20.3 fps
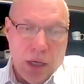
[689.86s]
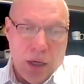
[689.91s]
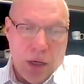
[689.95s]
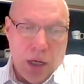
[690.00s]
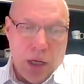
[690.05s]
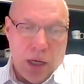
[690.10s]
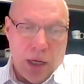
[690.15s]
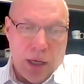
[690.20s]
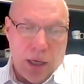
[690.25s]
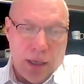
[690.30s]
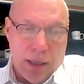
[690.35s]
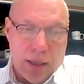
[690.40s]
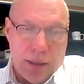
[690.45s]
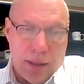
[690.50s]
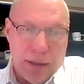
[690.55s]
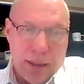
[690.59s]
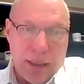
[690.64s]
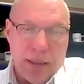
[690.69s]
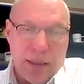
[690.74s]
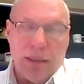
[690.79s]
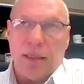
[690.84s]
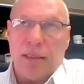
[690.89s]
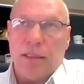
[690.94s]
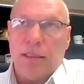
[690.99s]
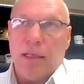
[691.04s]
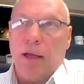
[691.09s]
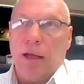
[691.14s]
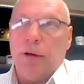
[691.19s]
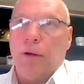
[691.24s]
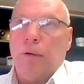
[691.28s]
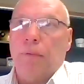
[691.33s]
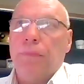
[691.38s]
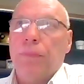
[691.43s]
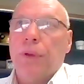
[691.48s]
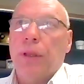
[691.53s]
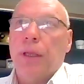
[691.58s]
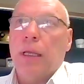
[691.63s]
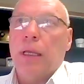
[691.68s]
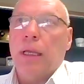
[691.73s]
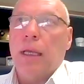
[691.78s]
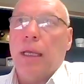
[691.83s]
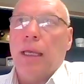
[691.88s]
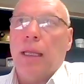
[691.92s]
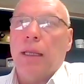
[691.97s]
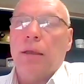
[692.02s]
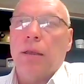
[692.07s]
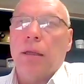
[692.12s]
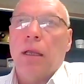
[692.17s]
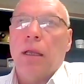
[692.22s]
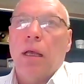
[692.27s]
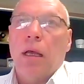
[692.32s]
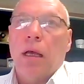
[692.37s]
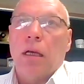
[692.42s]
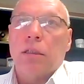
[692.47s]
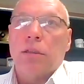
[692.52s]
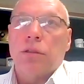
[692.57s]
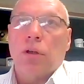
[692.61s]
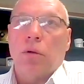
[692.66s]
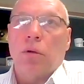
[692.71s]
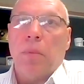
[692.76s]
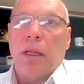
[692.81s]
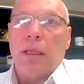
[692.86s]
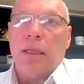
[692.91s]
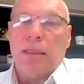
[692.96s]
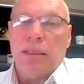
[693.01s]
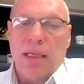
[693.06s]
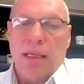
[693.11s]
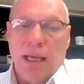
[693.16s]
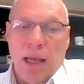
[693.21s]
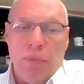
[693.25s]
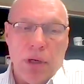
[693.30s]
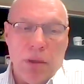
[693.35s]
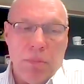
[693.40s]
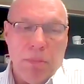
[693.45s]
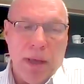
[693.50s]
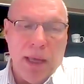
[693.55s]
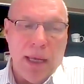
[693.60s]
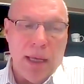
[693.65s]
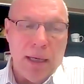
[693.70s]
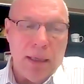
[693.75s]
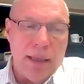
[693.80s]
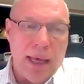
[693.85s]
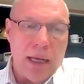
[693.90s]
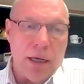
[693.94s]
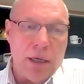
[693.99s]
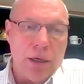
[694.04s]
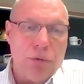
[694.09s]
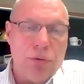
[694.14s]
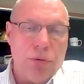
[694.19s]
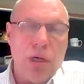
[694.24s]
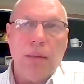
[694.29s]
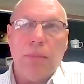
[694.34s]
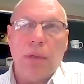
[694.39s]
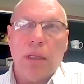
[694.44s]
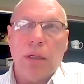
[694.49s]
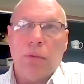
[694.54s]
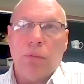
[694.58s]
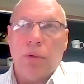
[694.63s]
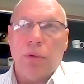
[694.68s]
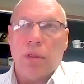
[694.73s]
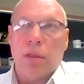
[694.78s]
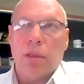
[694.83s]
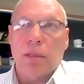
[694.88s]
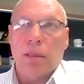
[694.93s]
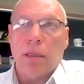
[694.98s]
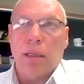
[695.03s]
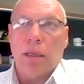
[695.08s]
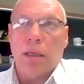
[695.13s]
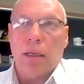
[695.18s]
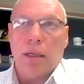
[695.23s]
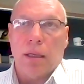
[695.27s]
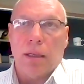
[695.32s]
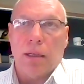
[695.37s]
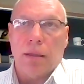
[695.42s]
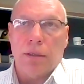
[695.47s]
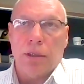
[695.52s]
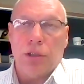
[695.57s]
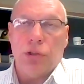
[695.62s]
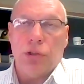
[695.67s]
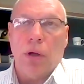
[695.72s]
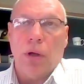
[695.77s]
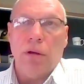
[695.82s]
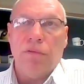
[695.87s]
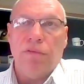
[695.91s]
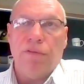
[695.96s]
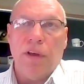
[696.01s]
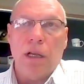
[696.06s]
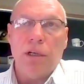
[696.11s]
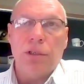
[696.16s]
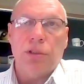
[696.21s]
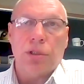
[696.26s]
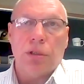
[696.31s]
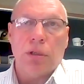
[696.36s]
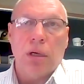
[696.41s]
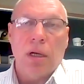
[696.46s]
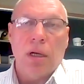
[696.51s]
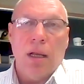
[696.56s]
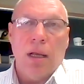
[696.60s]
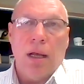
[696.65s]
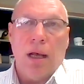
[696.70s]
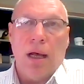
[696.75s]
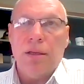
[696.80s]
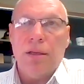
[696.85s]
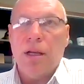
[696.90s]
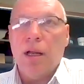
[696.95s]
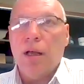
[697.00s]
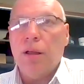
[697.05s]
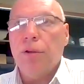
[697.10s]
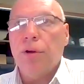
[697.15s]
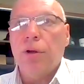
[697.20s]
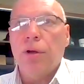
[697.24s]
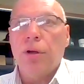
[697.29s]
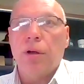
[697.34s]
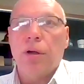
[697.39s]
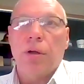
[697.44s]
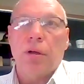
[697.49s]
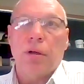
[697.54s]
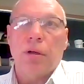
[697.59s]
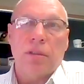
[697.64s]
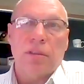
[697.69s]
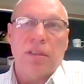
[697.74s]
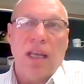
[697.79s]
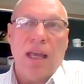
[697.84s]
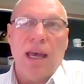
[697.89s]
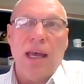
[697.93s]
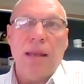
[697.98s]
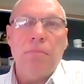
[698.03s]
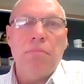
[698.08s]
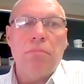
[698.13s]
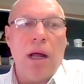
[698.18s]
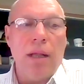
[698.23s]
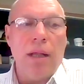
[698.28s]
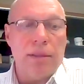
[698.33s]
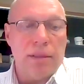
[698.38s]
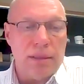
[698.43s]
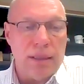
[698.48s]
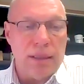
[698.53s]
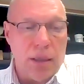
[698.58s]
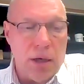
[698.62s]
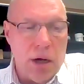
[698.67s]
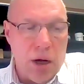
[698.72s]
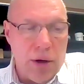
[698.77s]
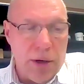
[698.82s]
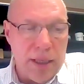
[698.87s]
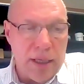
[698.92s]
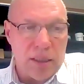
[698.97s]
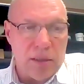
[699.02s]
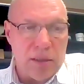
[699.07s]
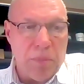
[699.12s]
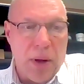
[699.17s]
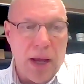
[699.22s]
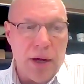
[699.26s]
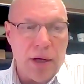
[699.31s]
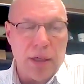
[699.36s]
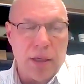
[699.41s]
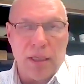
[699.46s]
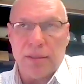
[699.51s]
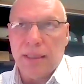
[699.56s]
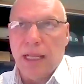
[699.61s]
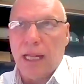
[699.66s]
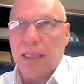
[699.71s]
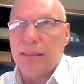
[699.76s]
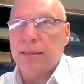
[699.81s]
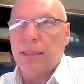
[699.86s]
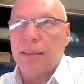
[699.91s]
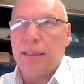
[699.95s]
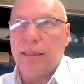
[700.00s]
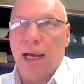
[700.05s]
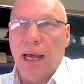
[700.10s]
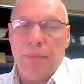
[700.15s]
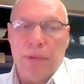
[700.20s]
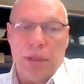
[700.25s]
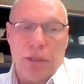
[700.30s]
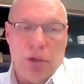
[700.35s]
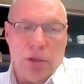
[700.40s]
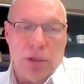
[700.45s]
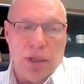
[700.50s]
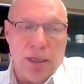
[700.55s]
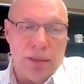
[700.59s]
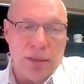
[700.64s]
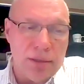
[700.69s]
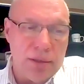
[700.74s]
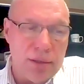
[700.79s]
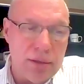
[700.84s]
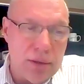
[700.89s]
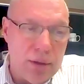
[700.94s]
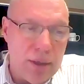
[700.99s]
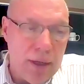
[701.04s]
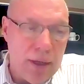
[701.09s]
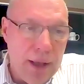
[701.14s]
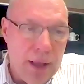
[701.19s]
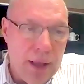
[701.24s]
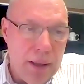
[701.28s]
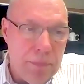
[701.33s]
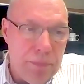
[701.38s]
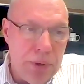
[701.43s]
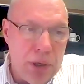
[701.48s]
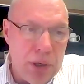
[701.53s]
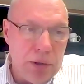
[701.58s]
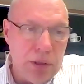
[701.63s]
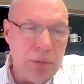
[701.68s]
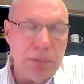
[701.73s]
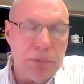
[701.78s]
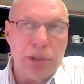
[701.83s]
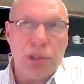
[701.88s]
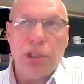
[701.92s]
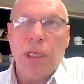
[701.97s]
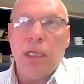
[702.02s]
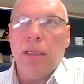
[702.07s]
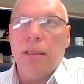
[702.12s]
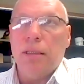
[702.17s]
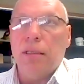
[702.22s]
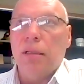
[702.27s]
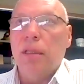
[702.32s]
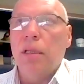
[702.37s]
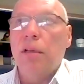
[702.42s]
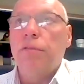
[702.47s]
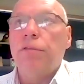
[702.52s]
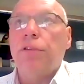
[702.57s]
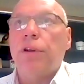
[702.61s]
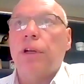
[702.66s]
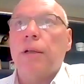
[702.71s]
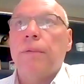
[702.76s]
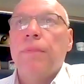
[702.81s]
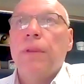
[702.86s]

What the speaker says: into the tunnel. And so by the time we made that agreement with the joint venture, another 10 months had already expired, because that's the time it took us to build the machine and deliver it.